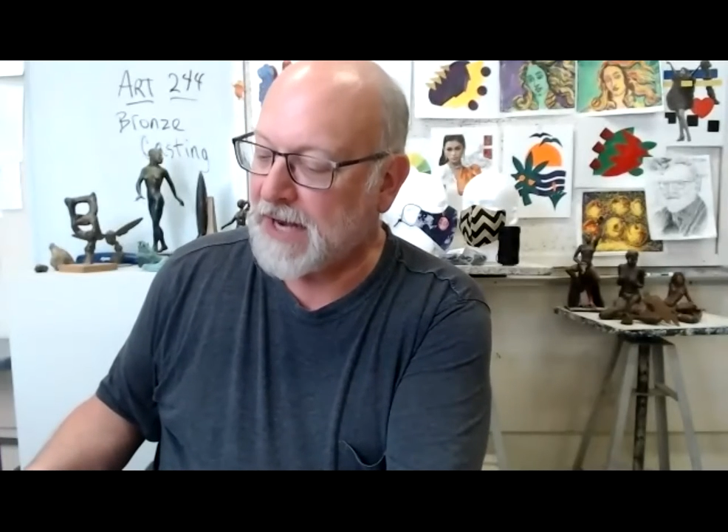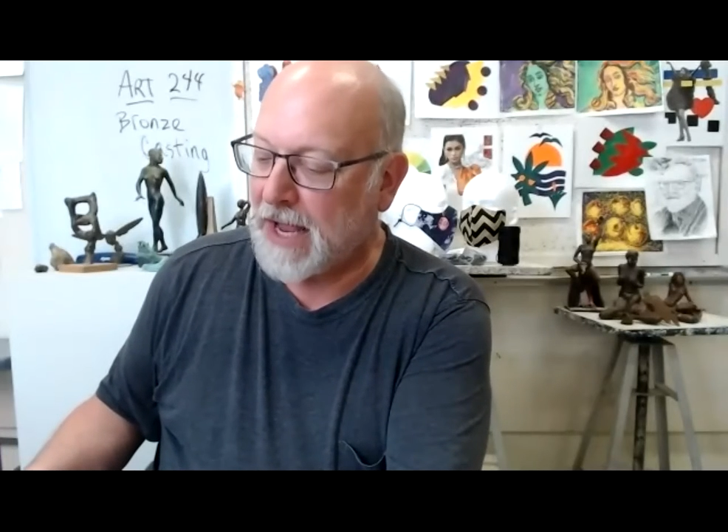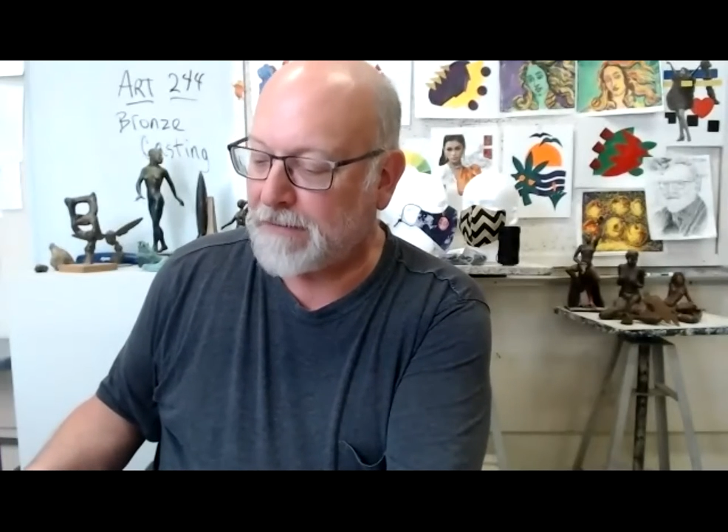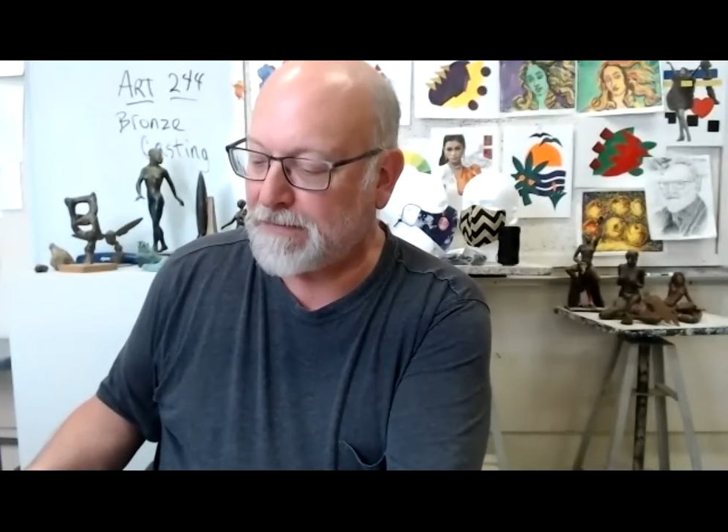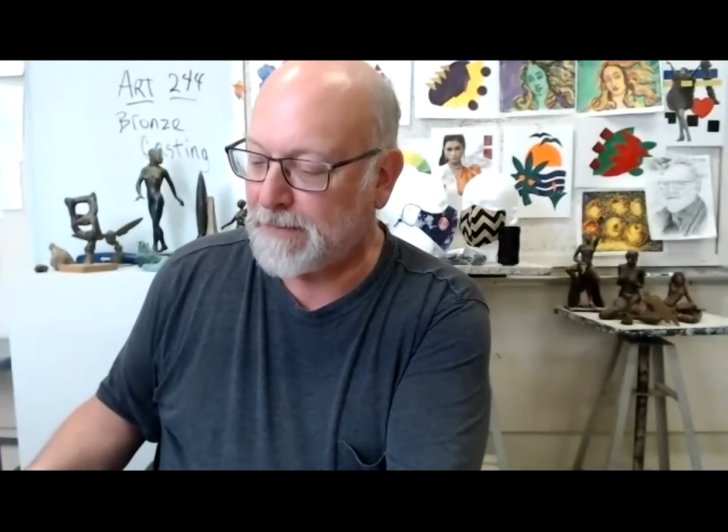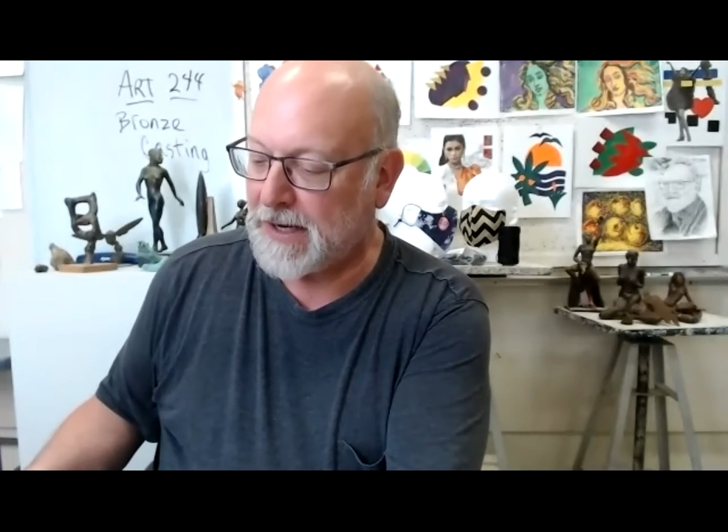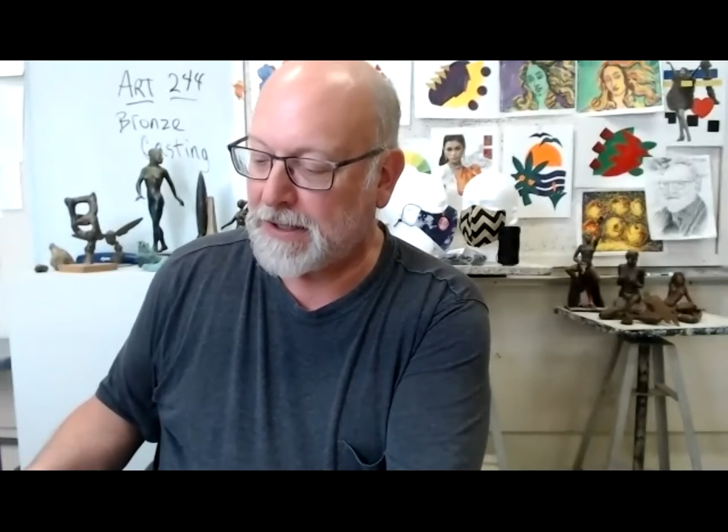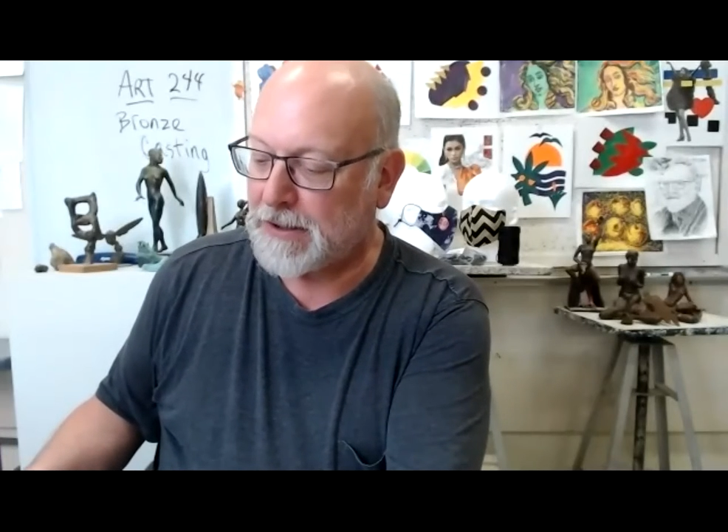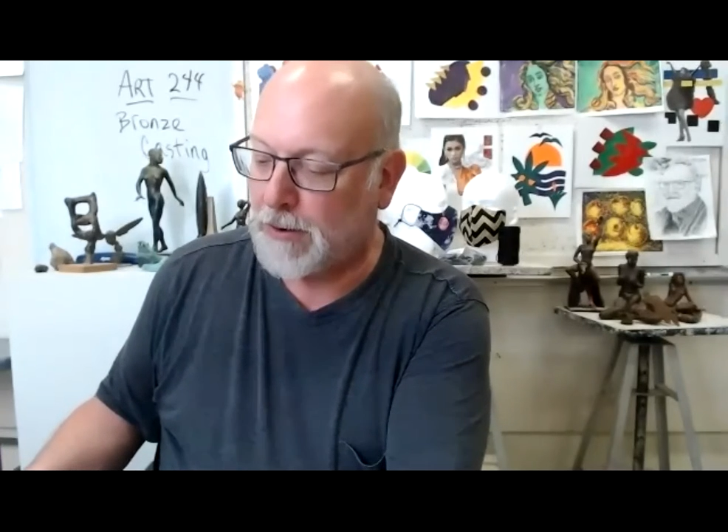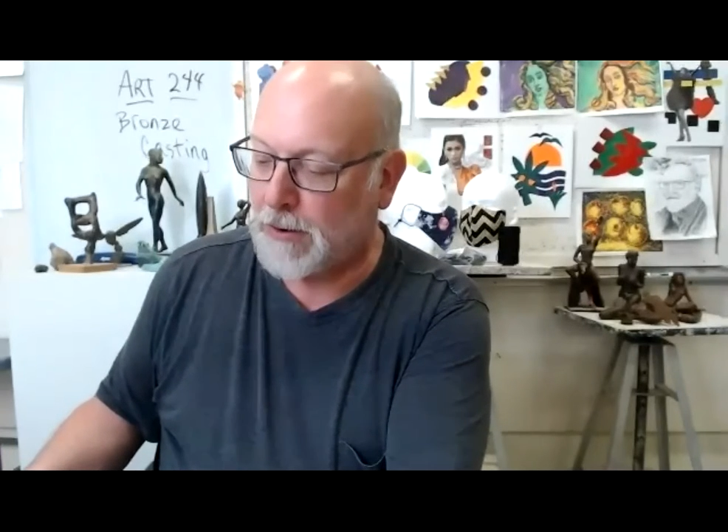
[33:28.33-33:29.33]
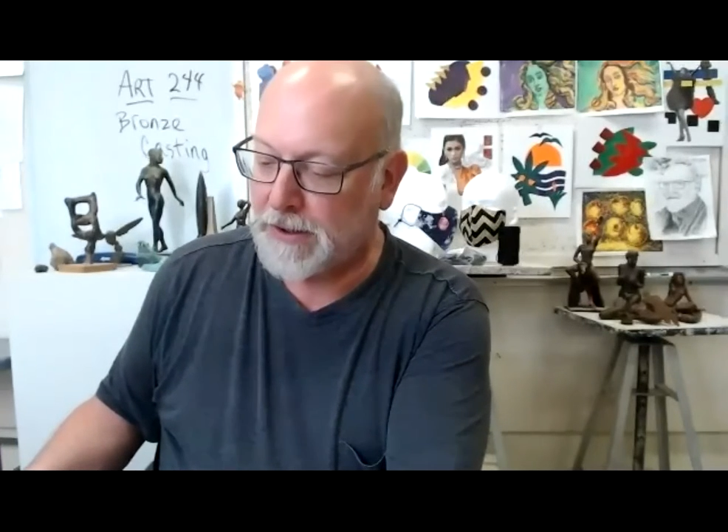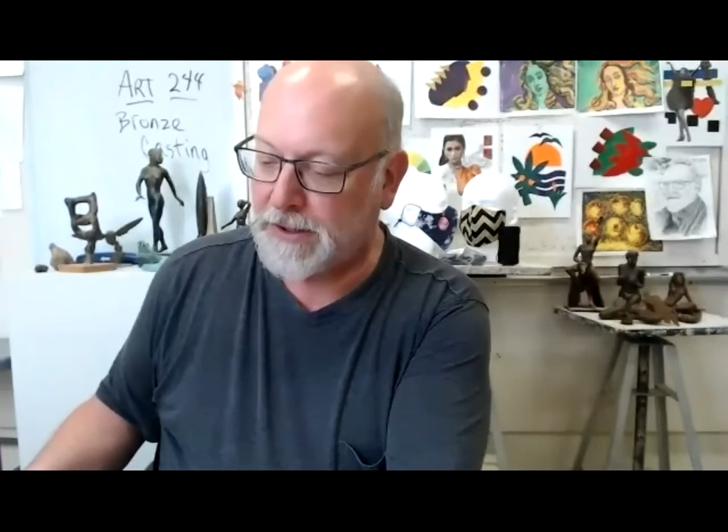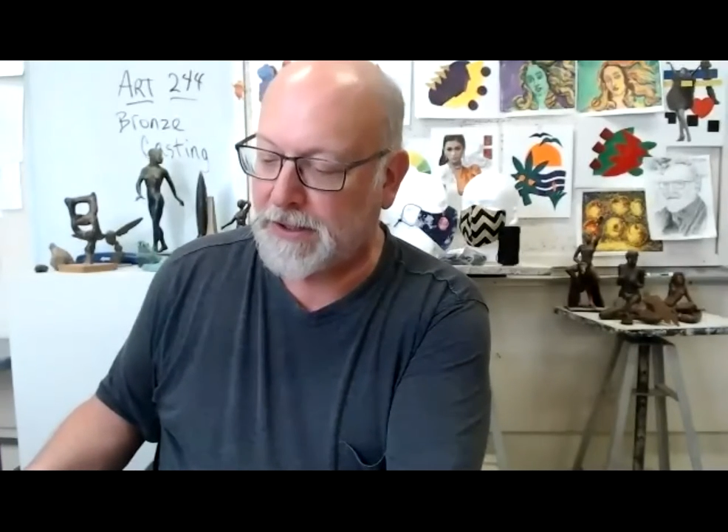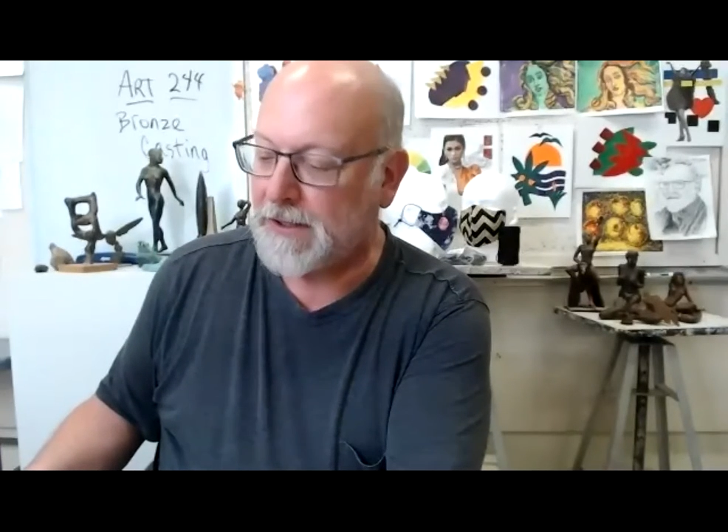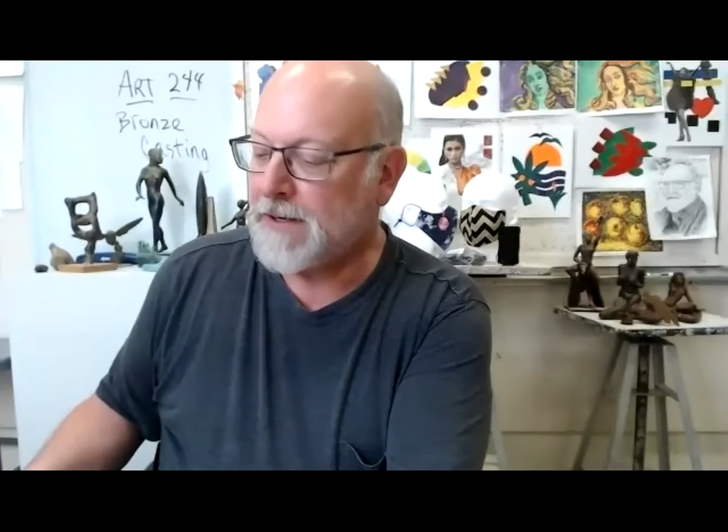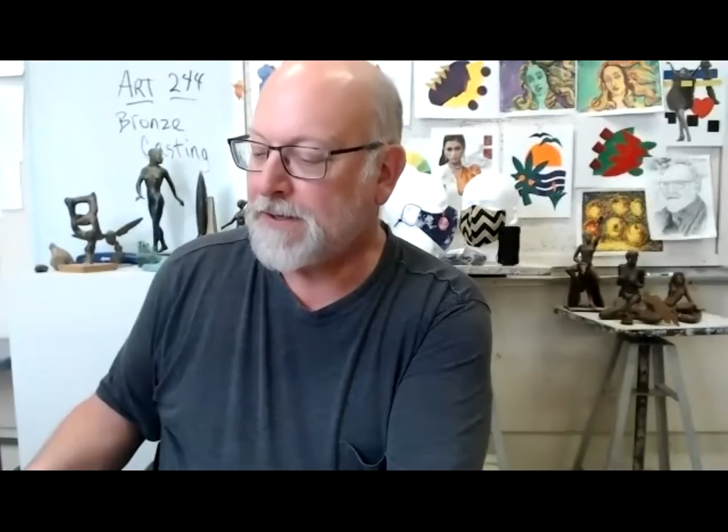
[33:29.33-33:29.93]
alphabetical order.